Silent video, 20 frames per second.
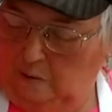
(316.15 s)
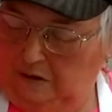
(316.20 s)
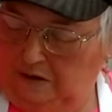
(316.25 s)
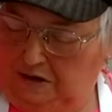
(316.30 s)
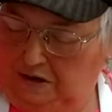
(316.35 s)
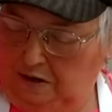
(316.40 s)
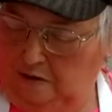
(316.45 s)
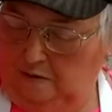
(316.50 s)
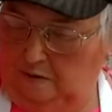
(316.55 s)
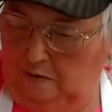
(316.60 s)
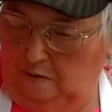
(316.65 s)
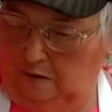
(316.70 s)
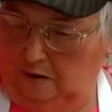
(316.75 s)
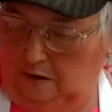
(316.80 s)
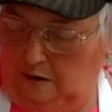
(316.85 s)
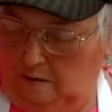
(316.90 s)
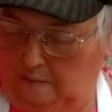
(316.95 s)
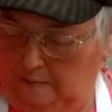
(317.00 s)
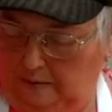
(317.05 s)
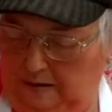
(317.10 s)
serve it with
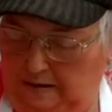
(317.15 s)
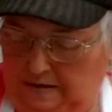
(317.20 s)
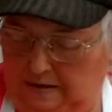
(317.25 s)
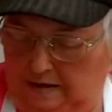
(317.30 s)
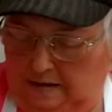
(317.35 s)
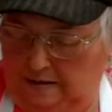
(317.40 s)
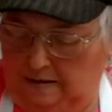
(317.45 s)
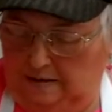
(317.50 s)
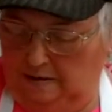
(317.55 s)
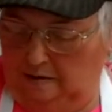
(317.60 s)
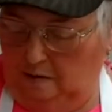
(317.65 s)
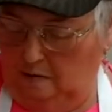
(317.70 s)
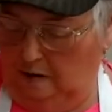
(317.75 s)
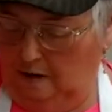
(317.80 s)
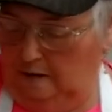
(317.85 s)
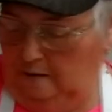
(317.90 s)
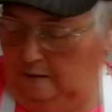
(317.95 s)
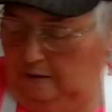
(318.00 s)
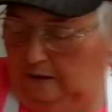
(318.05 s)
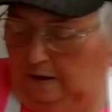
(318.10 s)
our biscuits and
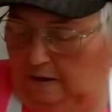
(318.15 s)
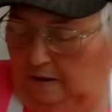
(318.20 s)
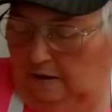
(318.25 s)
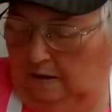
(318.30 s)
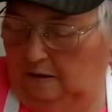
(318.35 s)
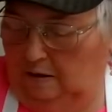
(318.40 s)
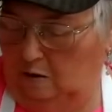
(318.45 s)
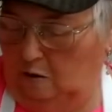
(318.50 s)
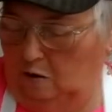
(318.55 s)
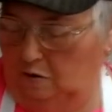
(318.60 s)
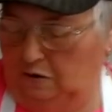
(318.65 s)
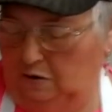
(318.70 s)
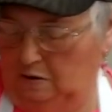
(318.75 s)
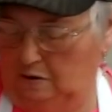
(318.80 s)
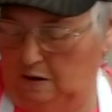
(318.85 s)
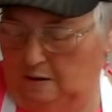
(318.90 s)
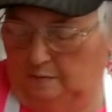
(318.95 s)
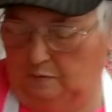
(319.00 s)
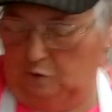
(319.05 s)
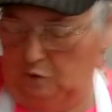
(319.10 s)
gravy, and then it also
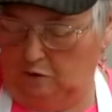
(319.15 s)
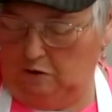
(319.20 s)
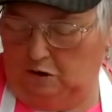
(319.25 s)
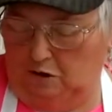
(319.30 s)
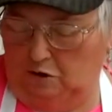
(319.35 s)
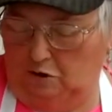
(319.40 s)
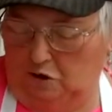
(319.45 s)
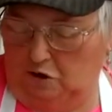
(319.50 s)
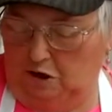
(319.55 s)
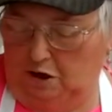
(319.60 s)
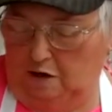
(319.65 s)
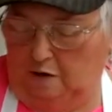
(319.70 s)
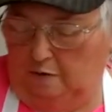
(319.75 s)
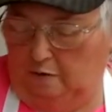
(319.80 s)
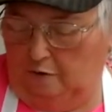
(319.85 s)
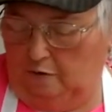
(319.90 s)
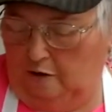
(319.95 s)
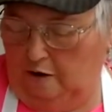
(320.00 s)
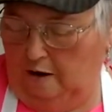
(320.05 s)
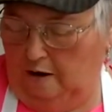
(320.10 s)
comes with a chicken
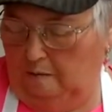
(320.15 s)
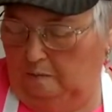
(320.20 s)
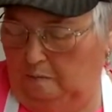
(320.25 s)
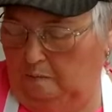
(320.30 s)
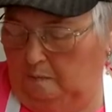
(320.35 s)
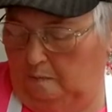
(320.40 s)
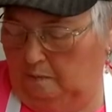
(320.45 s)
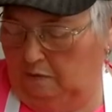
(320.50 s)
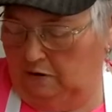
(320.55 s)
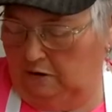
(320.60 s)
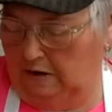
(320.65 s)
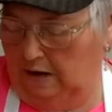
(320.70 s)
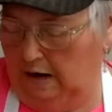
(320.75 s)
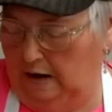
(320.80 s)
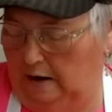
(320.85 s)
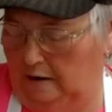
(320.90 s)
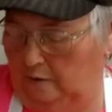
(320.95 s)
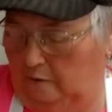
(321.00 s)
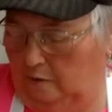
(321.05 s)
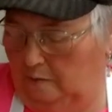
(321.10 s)
fried steak for